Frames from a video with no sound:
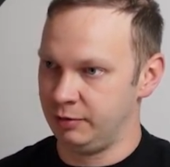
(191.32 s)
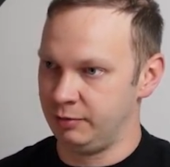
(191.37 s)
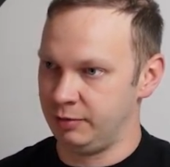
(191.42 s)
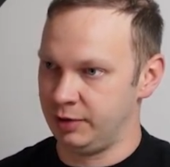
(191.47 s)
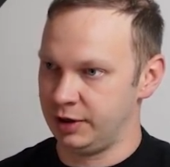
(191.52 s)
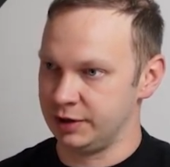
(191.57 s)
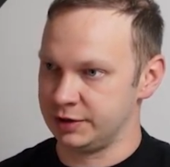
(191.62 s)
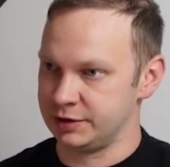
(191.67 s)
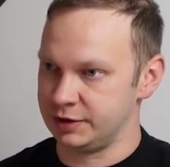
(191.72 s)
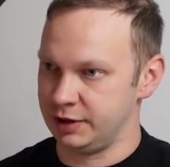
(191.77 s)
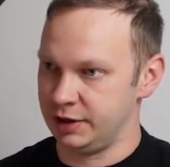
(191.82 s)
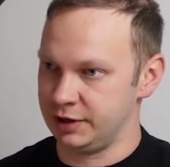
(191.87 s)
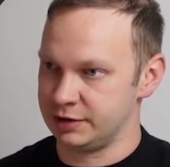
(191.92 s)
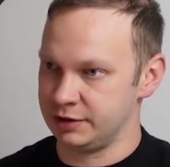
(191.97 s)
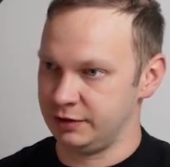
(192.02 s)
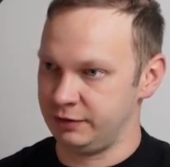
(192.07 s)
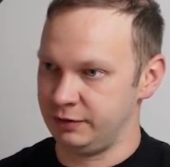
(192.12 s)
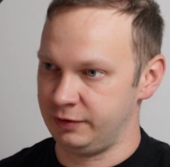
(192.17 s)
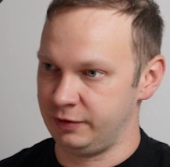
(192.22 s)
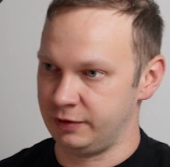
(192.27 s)
pass as
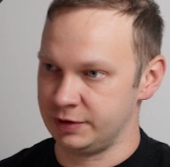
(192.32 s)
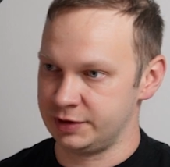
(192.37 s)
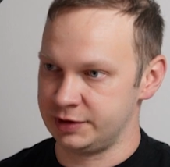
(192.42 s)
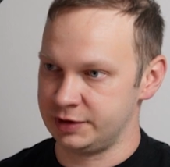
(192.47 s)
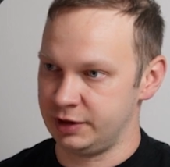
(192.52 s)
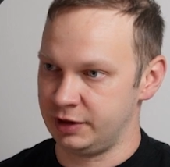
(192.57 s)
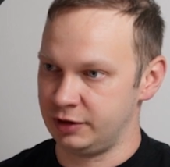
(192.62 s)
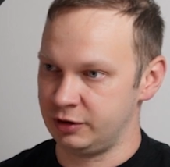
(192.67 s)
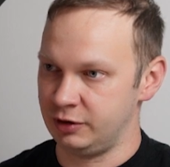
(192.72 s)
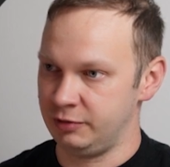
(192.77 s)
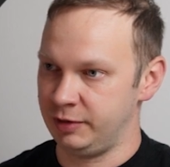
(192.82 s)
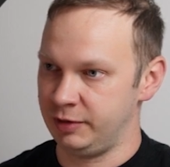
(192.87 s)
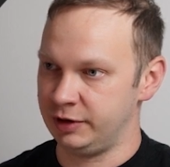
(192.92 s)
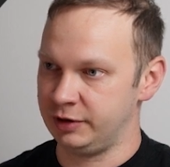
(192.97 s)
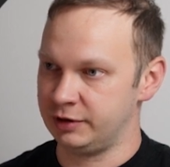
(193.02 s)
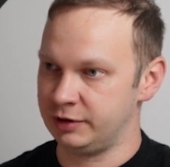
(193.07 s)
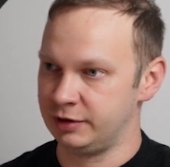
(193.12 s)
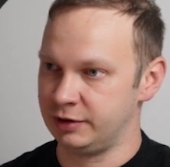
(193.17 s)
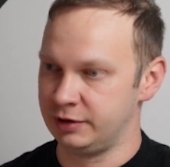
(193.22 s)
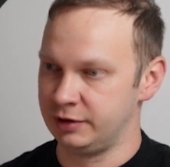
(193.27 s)
a first
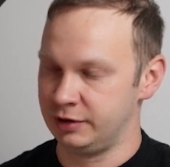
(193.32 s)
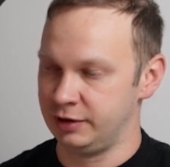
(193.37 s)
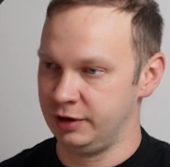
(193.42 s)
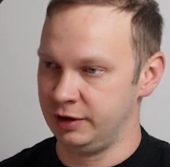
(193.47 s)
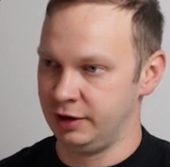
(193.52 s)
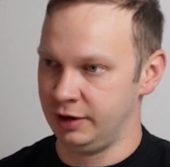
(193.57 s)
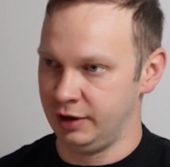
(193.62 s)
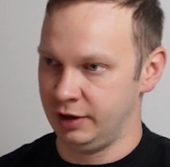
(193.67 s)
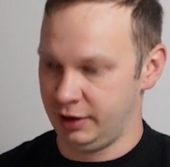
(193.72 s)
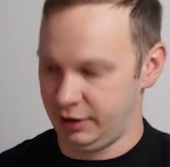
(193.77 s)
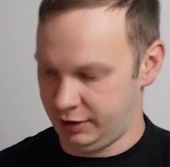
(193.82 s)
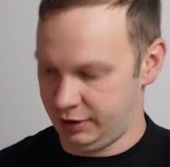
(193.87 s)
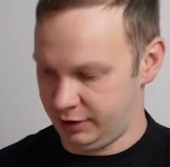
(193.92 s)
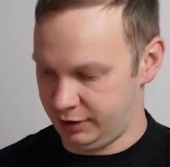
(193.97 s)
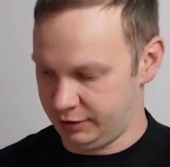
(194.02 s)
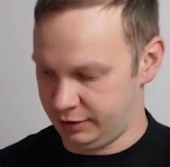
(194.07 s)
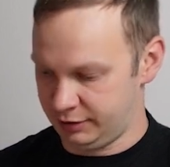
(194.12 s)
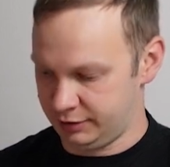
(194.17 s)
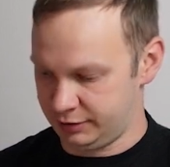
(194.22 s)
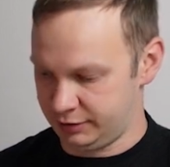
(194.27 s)
argument
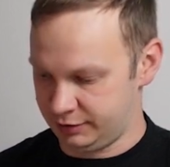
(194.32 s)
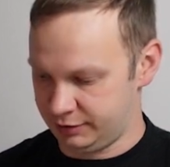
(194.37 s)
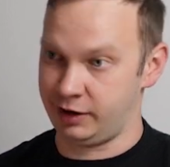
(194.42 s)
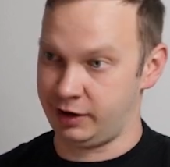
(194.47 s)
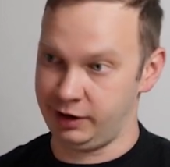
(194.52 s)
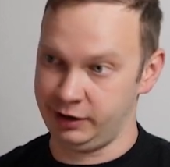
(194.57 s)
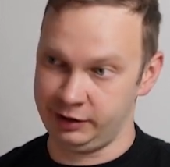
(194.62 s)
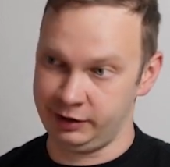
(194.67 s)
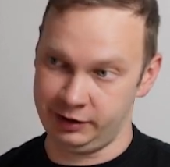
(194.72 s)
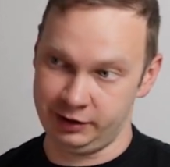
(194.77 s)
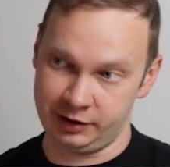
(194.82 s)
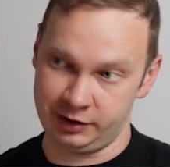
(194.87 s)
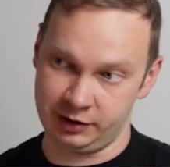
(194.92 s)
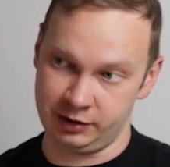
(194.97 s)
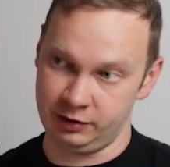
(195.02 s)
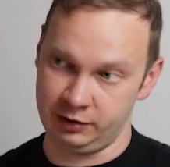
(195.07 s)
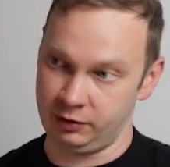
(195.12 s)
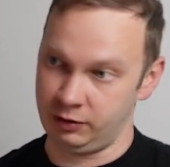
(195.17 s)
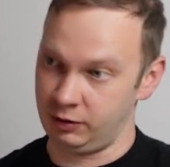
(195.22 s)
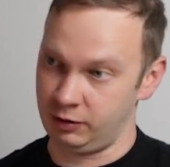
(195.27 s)
and handler
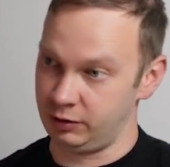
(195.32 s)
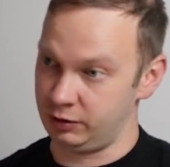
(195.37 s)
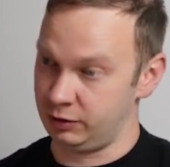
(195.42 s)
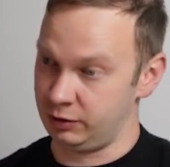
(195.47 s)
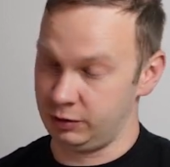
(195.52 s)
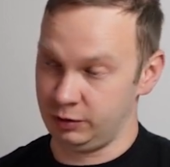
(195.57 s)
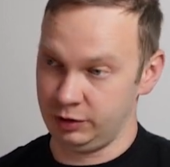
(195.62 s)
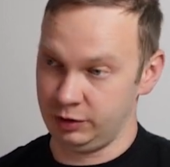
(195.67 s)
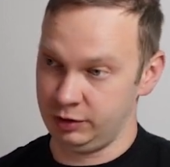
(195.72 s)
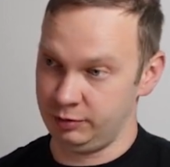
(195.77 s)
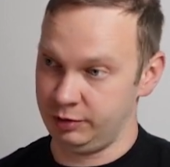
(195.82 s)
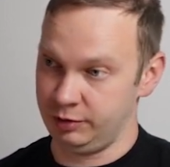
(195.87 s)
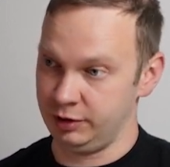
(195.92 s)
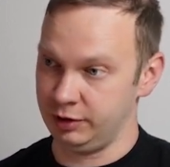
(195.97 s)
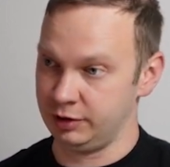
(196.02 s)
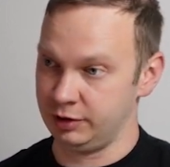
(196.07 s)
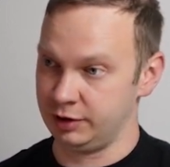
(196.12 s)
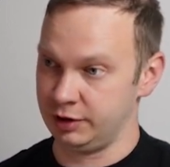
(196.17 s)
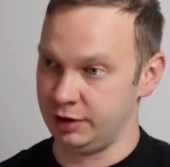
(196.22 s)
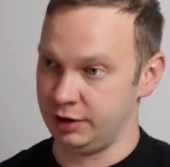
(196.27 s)
or
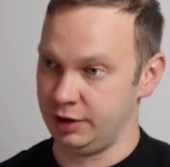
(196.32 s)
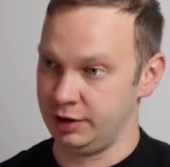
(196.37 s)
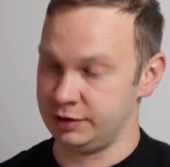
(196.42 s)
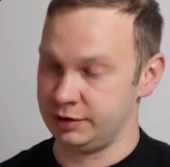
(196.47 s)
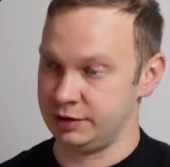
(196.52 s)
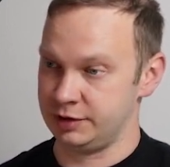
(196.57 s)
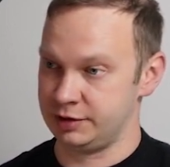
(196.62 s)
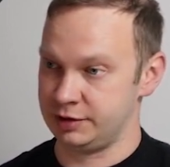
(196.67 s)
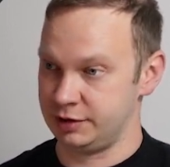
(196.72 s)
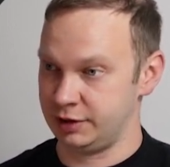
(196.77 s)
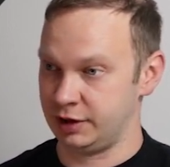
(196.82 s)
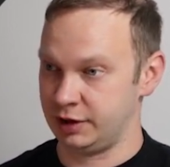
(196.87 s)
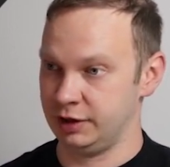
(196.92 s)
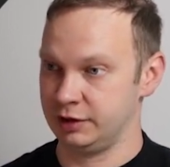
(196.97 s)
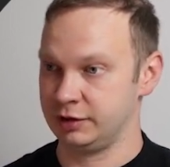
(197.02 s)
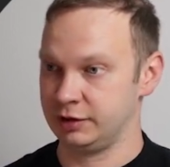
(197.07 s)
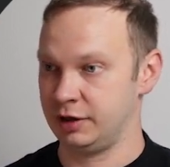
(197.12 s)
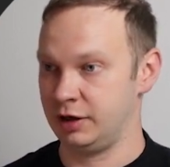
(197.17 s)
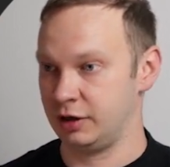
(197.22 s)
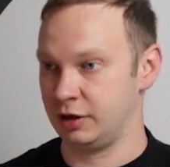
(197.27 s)
callable as a
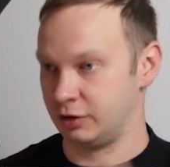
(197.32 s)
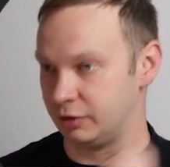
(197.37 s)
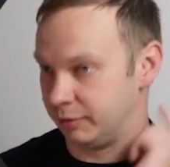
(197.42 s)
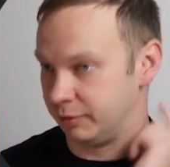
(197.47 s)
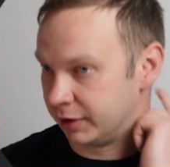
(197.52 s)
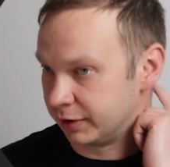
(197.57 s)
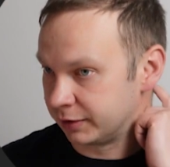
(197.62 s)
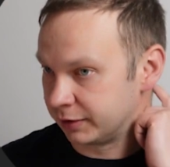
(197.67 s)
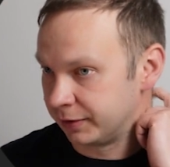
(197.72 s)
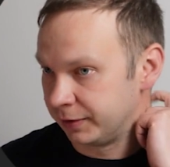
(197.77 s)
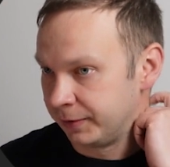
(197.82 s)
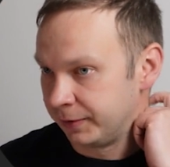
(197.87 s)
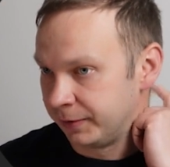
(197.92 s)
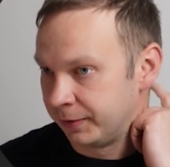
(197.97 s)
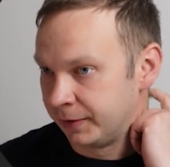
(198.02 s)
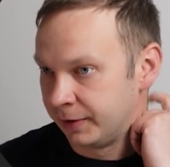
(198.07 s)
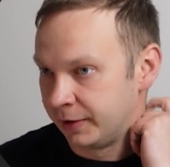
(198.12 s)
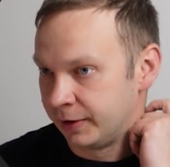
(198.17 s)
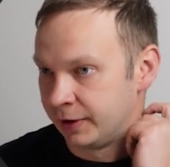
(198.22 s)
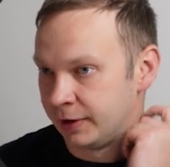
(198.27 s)
second argument.
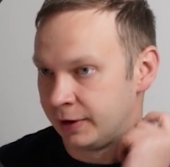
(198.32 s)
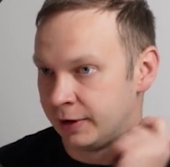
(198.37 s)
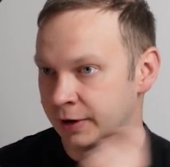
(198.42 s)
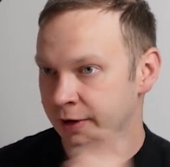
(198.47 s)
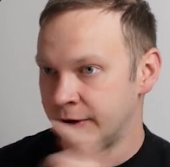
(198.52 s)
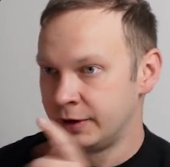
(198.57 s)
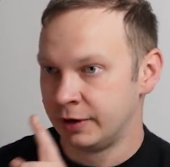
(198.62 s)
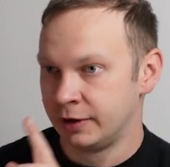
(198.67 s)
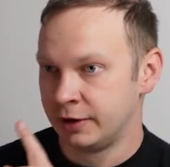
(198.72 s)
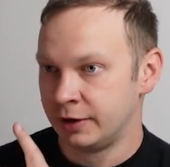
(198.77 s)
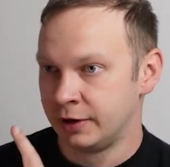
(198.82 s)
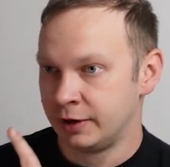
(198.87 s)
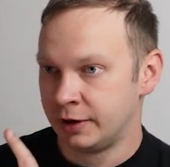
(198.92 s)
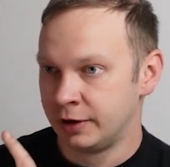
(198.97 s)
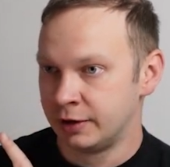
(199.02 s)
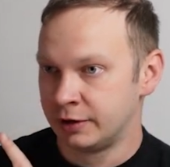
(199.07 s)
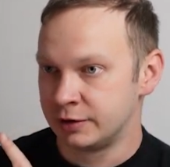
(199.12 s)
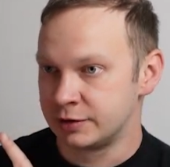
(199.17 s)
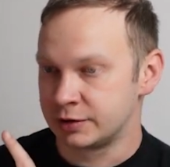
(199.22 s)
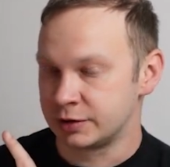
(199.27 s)

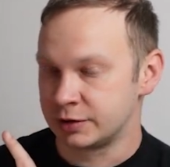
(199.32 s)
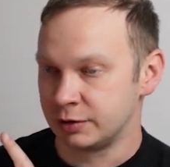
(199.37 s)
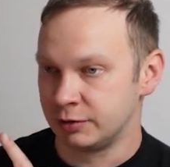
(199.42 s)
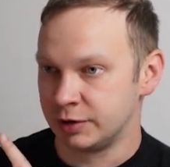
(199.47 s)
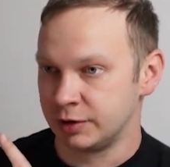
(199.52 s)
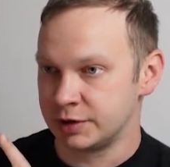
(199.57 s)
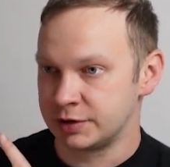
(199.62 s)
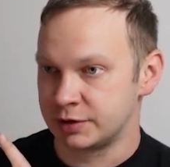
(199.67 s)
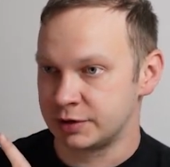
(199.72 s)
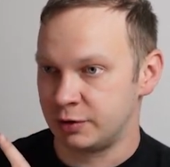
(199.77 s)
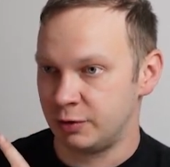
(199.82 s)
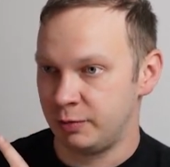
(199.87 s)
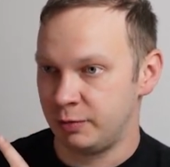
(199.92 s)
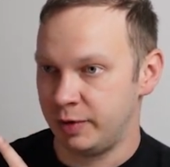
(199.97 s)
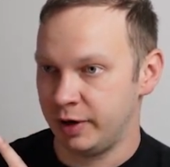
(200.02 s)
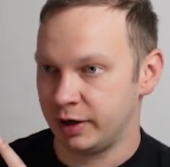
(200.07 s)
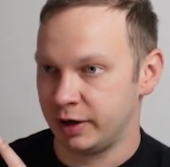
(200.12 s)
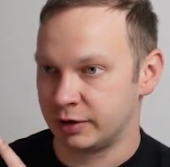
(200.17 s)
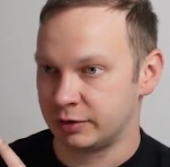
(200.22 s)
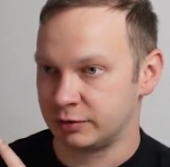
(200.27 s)
So let's go
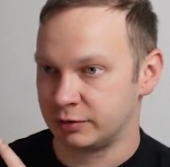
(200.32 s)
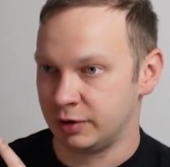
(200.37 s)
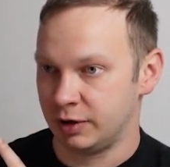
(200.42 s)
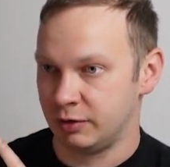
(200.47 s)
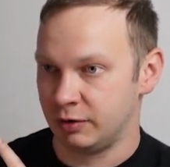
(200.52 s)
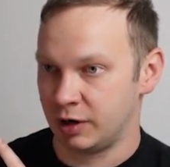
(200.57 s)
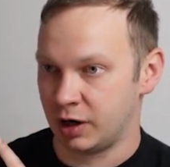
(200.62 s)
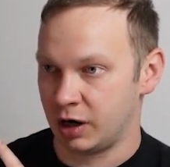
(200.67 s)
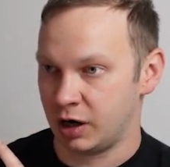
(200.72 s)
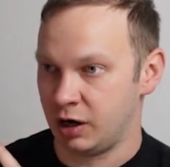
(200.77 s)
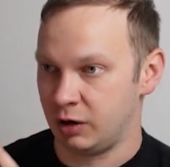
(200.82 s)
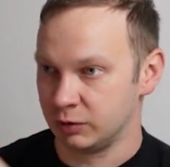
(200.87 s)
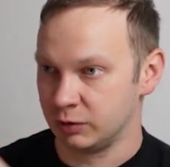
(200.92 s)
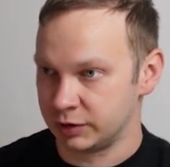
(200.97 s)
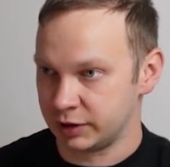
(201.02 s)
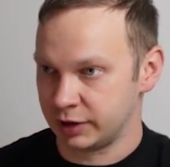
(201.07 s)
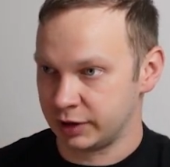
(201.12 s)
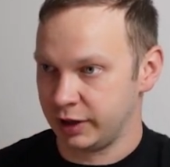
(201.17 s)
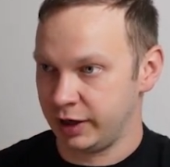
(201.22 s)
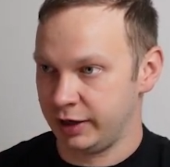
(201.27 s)
back to our
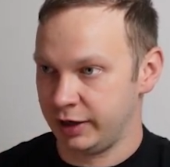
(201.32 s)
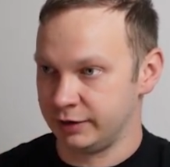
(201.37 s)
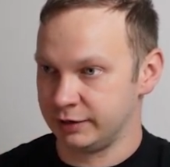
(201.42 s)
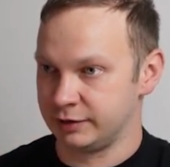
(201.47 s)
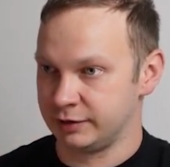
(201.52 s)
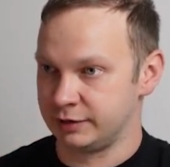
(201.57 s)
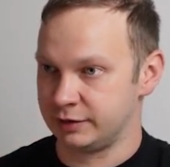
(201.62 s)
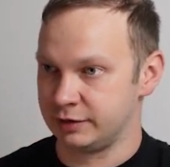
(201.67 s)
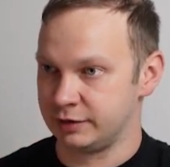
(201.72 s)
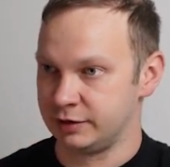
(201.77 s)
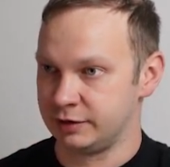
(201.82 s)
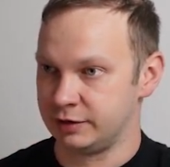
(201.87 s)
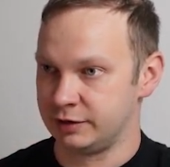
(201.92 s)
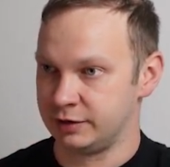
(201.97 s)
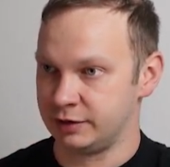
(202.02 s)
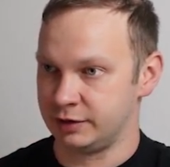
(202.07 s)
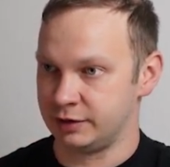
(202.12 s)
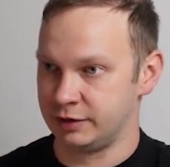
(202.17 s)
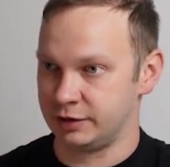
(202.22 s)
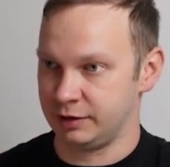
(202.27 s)
router and
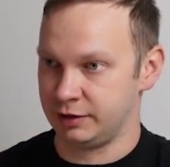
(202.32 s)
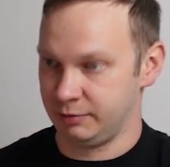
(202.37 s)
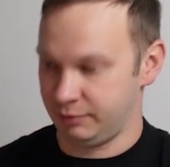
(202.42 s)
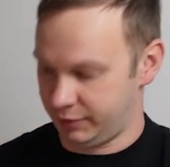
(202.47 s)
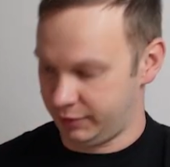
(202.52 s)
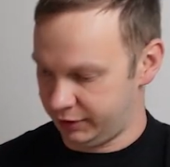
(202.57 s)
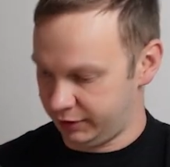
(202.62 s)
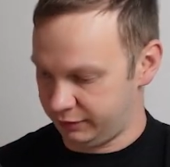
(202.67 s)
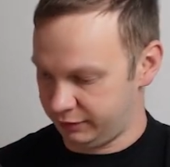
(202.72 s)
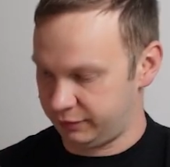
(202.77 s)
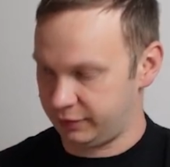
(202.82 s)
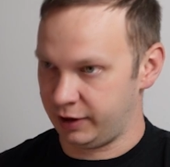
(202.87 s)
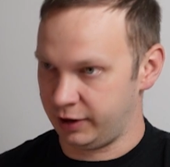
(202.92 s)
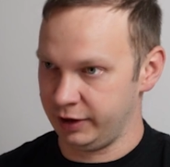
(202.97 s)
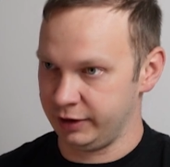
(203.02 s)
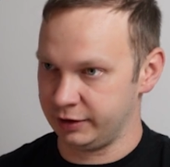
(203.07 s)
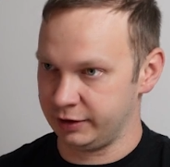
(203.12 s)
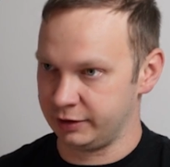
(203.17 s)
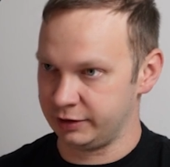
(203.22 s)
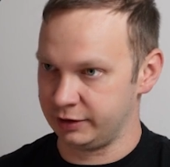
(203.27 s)
modify